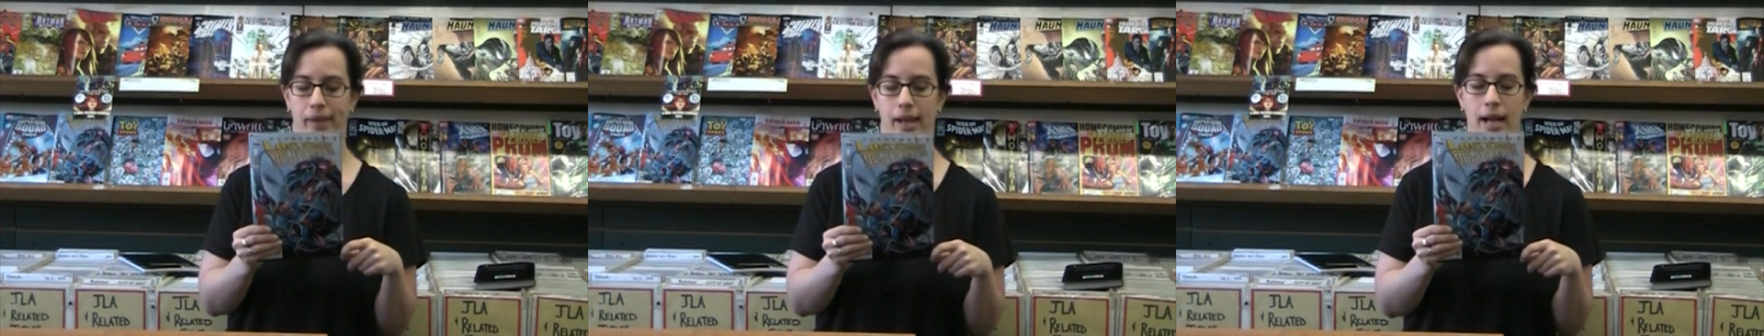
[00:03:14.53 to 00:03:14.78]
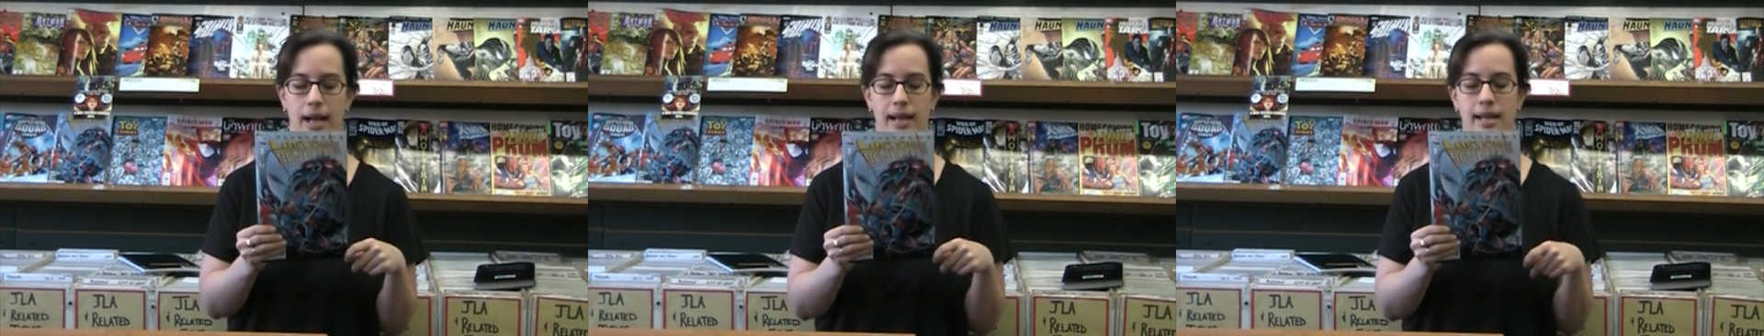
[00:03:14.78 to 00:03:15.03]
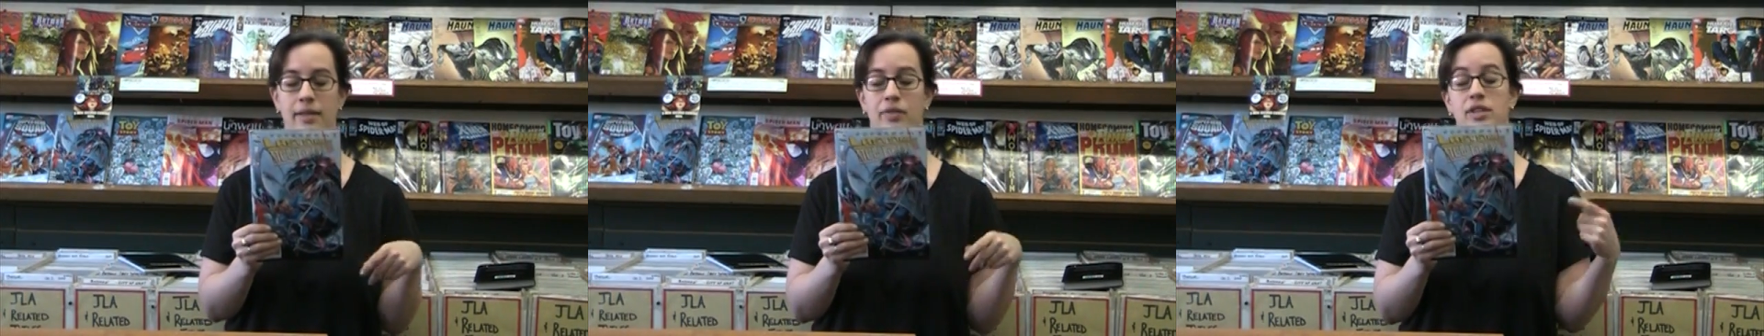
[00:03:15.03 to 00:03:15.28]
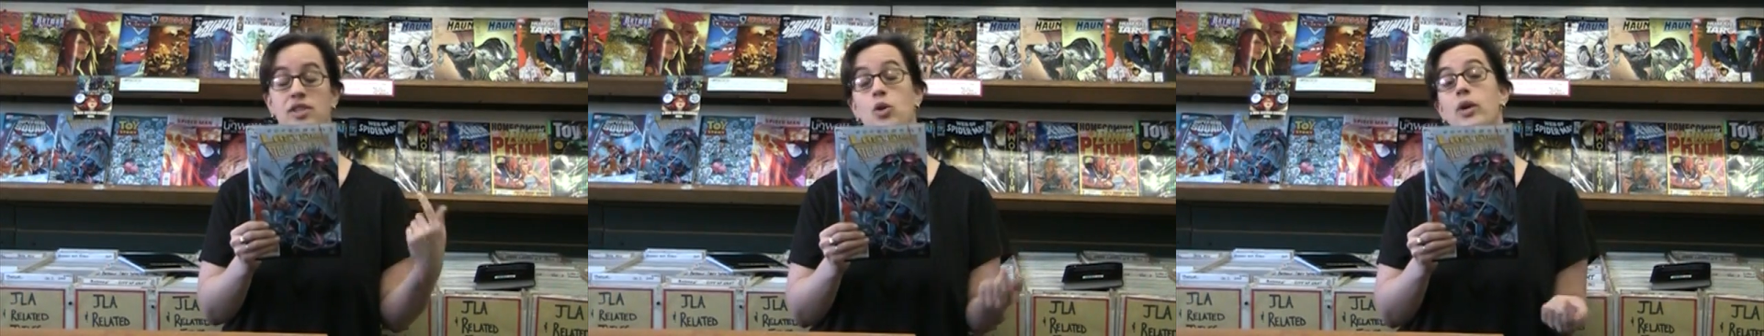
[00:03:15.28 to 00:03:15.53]
And the
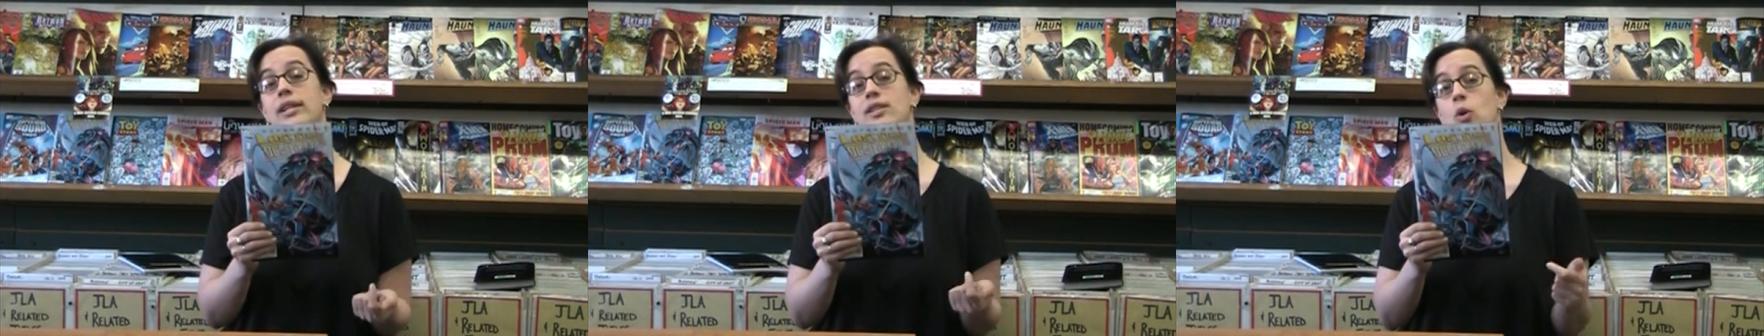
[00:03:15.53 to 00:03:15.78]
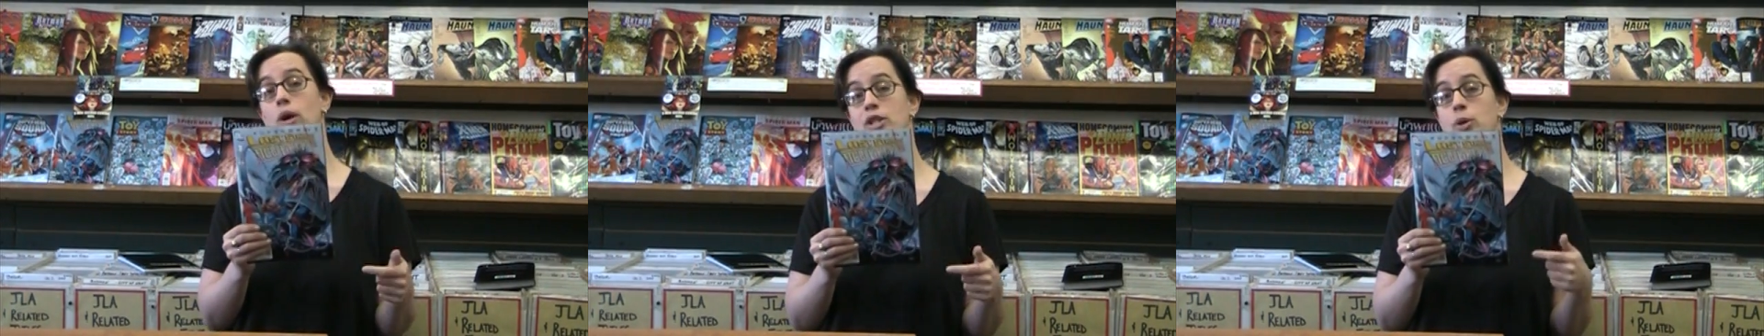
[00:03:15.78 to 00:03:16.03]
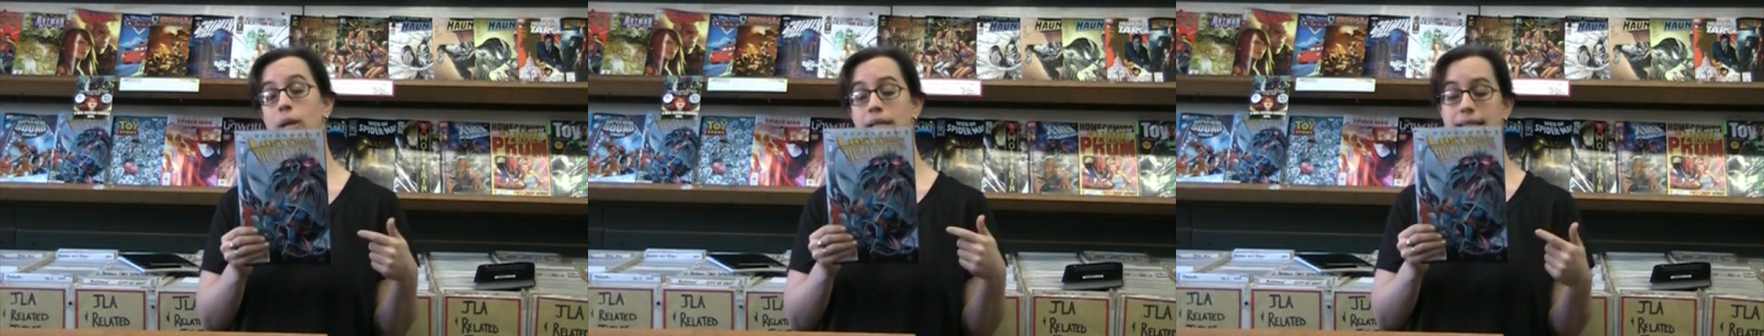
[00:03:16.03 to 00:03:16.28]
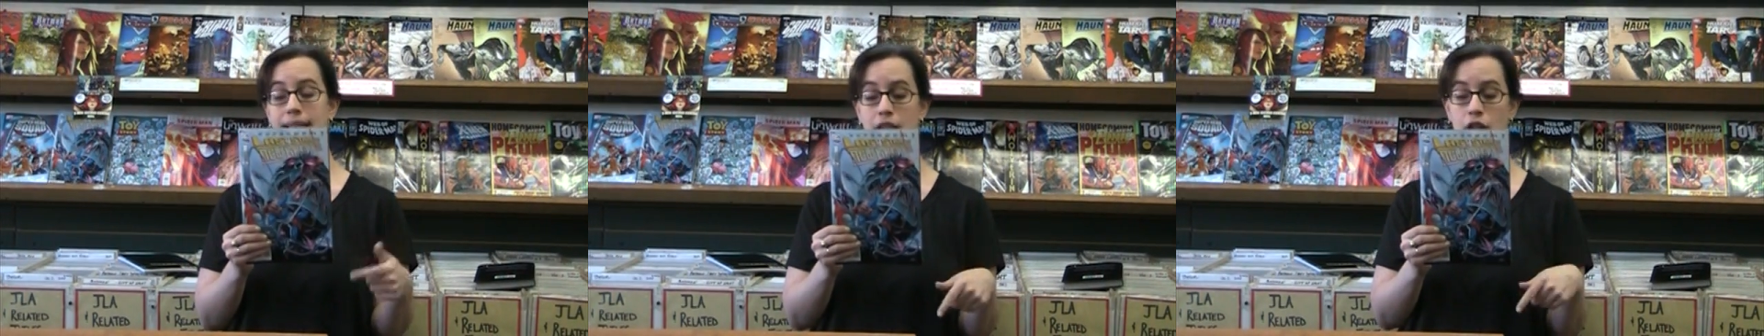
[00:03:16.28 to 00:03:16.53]
story is going to
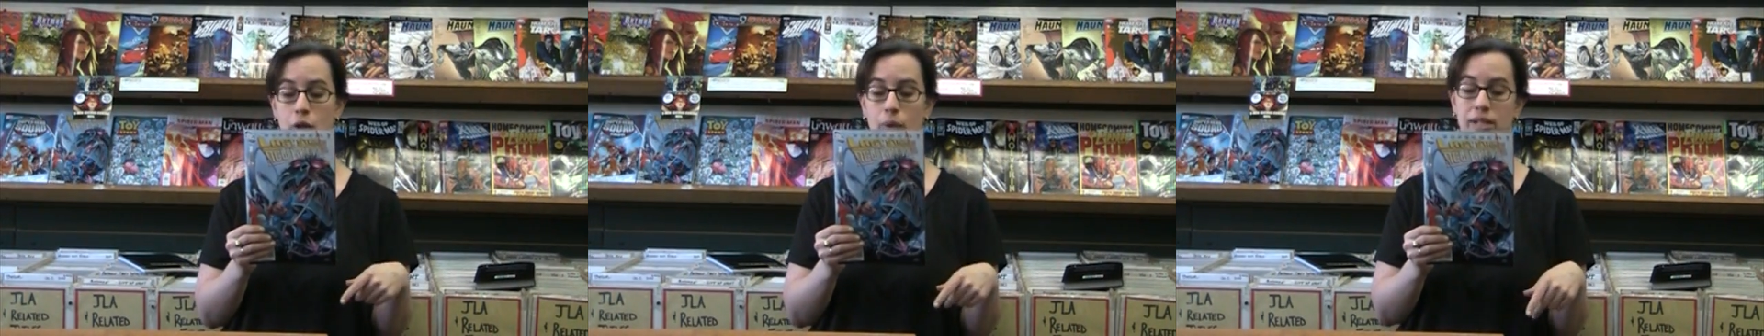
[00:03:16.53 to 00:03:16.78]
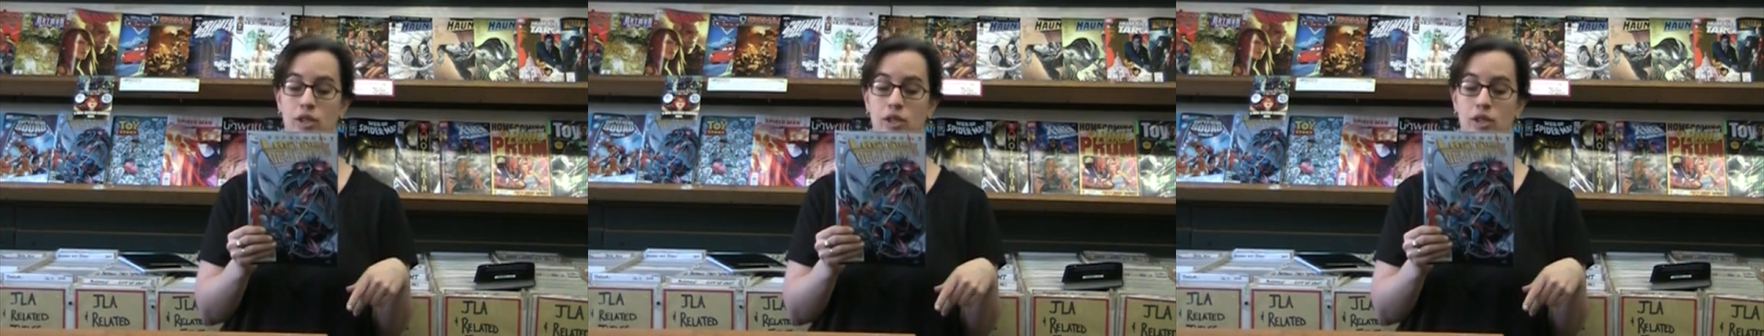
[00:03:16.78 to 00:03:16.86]
continue in